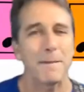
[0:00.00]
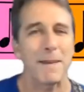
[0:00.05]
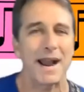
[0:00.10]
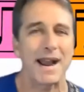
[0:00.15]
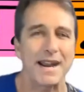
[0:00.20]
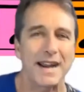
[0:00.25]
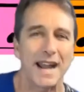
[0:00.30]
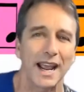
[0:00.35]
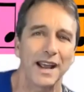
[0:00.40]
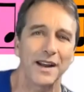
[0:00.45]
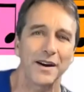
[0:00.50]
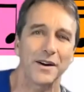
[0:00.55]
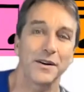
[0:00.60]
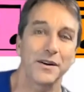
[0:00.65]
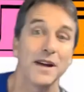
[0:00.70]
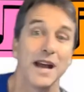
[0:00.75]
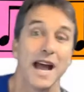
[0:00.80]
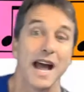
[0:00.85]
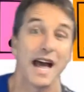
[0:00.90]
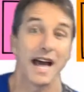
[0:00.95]

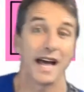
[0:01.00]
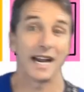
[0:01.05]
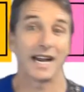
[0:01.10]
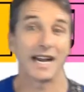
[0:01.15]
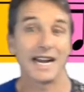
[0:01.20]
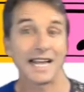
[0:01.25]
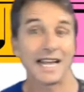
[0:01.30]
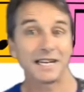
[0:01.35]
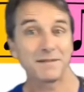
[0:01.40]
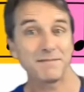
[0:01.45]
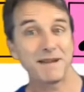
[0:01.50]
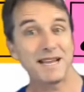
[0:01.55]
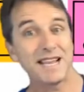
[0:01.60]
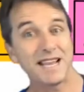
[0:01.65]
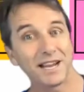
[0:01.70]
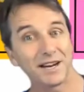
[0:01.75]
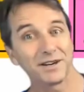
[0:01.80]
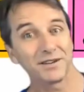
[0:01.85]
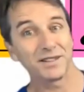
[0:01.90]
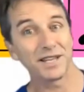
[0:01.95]
pandero. Let me
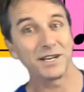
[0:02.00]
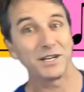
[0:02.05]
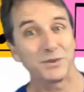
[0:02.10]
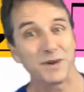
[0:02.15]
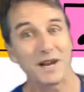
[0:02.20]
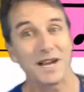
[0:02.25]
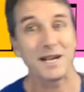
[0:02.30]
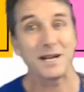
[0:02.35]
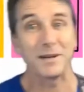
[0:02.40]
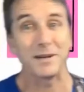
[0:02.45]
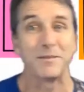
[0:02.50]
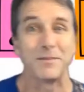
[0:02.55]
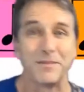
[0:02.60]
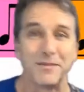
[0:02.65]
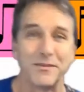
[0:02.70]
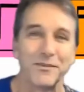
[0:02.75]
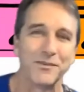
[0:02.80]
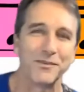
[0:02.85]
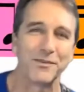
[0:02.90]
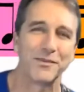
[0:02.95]
hear the drum.
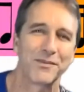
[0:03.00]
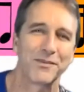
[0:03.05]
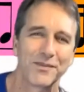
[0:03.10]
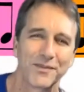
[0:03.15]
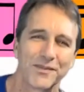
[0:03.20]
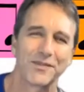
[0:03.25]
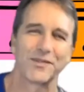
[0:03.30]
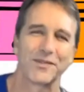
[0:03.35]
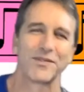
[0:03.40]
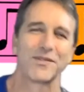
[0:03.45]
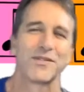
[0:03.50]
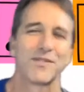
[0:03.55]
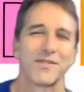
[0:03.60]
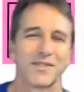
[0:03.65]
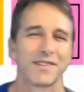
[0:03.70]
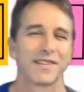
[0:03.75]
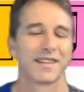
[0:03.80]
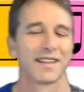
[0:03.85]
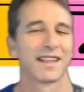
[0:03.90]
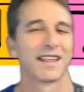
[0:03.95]

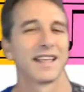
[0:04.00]
All